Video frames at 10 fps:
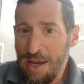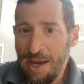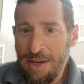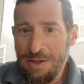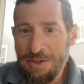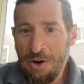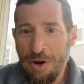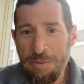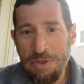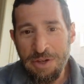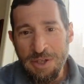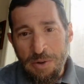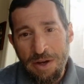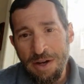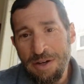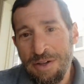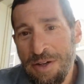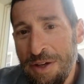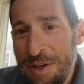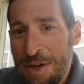And there's horrible things going
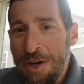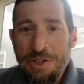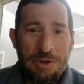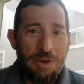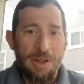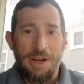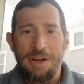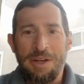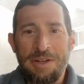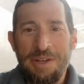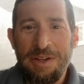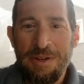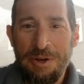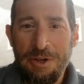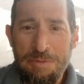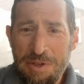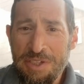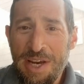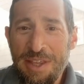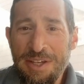on in Eretz Yisrael. And it hurts me to
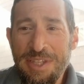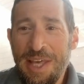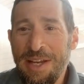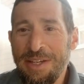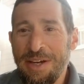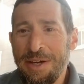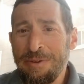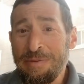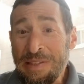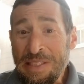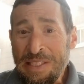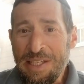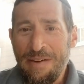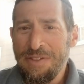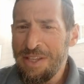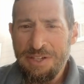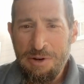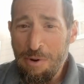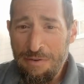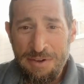say this, that I haven't said this
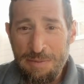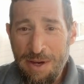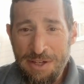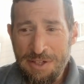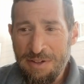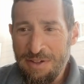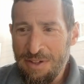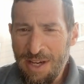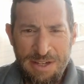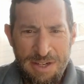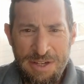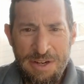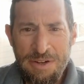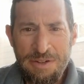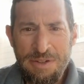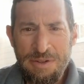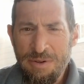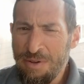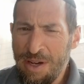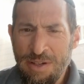too often in the past 19 years
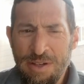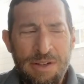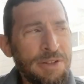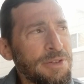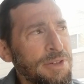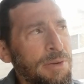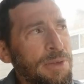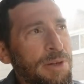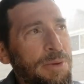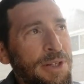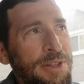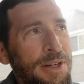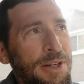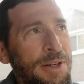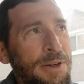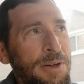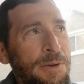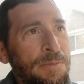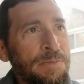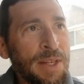or 18 years or something, but
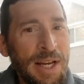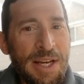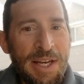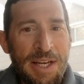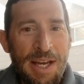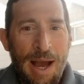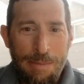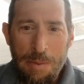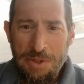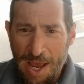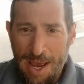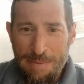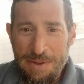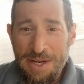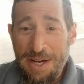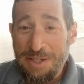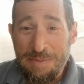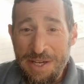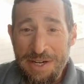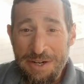I'm almost happy not to
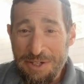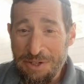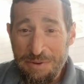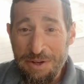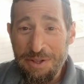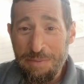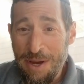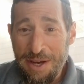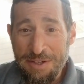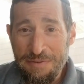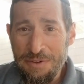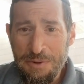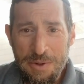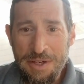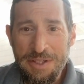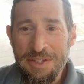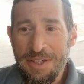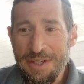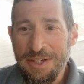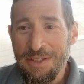be in Eretz Yisrael the past few weeks.